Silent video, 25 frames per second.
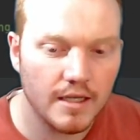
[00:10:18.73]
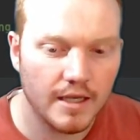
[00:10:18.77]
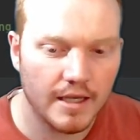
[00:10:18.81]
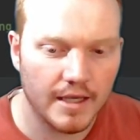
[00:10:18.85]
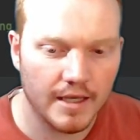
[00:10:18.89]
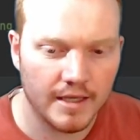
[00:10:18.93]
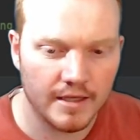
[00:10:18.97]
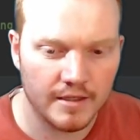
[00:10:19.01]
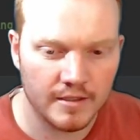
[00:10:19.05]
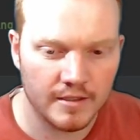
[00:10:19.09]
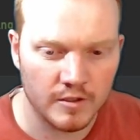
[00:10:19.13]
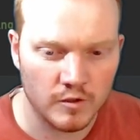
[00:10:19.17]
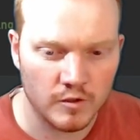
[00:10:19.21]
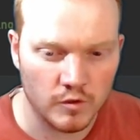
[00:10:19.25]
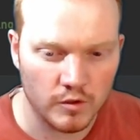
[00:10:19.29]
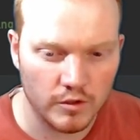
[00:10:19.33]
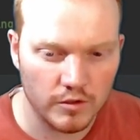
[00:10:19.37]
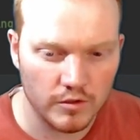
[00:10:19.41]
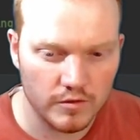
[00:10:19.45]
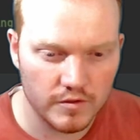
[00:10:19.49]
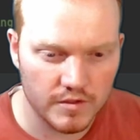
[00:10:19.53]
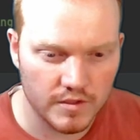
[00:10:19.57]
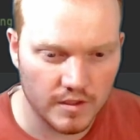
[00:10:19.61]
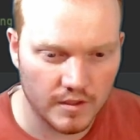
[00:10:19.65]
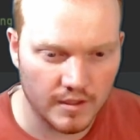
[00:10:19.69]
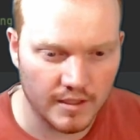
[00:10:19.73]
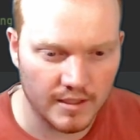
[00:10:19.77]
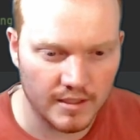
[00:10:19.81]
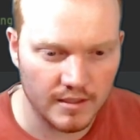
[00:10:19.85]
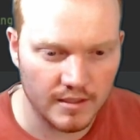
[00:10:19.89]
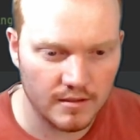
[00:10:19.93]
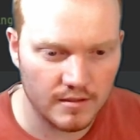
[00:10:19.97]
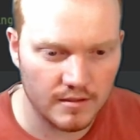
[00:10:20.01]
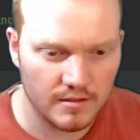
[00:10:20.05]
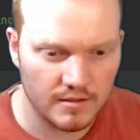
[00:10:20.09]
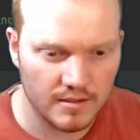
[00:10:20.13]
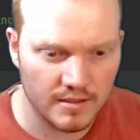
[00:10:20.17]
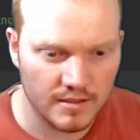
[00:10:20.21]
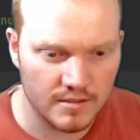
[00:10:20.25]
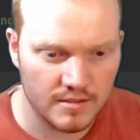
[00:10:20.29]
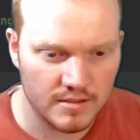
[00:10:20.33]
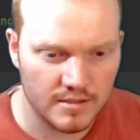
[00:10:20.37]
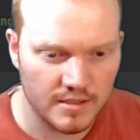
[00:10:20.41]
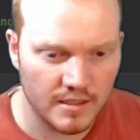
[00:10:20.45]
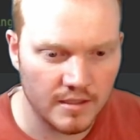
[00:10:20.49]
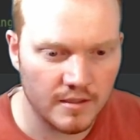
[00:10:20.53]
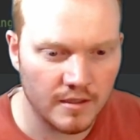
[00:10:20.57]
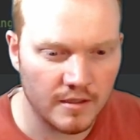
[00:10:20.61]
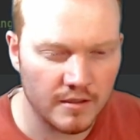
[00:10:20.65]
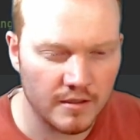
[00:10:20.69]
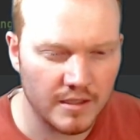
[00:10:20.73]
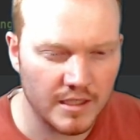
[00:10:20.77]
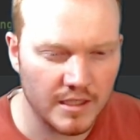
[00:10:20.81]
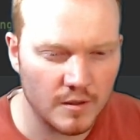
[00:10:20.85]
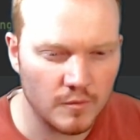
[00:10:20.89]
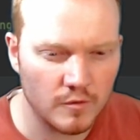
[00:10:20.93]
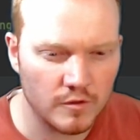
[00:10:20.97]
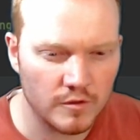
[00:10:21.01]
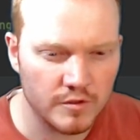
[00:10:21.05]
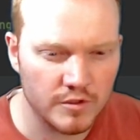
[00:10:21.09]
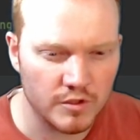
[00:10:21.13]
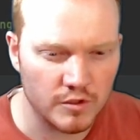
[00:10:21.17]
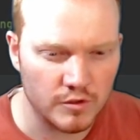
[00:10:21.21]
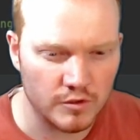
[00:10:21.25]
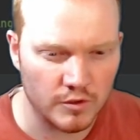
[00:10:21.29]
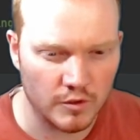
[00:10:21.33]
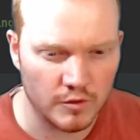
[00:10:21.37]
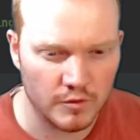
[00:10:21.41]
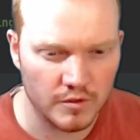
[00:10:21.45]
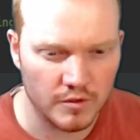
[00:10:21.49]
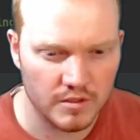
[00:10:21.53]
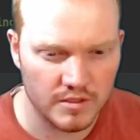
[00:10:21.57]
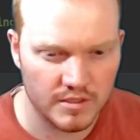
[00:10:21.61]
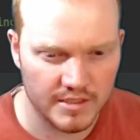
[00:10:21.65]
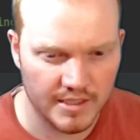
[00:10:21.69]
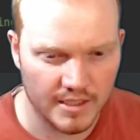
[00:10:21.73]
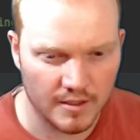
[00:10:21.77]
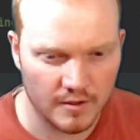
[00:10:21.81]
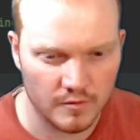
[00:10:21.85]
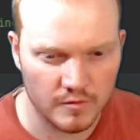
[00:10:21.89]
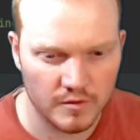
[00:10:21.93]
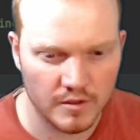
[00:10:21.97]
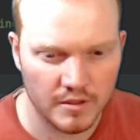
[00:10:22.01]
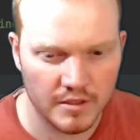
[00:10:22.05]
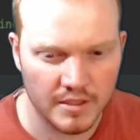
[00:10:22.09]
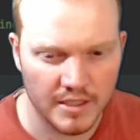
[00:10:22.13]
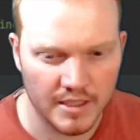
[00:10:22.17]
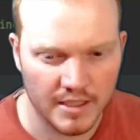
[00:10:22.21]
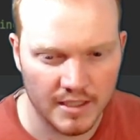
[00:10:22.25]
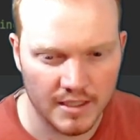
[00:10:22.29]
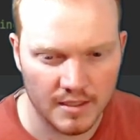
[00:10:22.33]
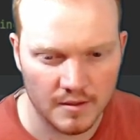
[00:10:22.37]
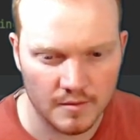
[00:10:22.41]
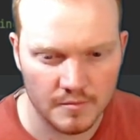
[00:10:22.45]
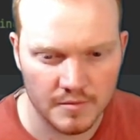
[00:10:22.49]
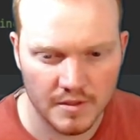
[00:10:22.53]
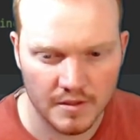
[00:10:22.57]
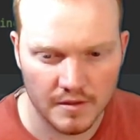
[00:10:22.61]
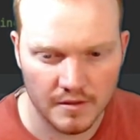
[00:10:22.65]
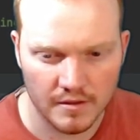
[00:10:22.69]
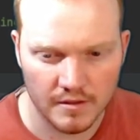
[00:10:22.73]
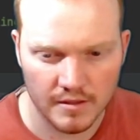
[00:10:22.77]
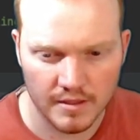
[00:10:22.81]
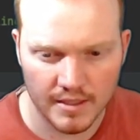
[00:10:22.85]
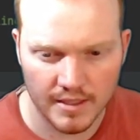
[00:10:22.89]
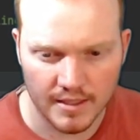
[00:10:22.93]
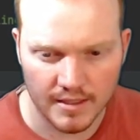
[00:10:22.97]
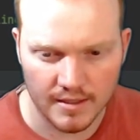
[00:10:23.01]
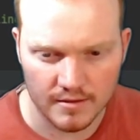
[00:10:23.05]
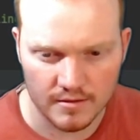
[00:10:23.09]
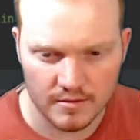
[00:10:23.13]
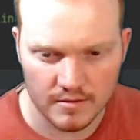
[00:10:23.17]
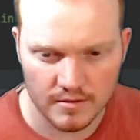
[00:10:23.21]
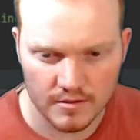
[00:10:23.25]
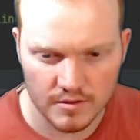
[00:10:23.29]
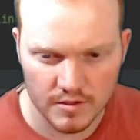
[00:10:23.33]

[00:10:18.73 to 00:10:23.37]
And it looks like it said unable to load the sound named that.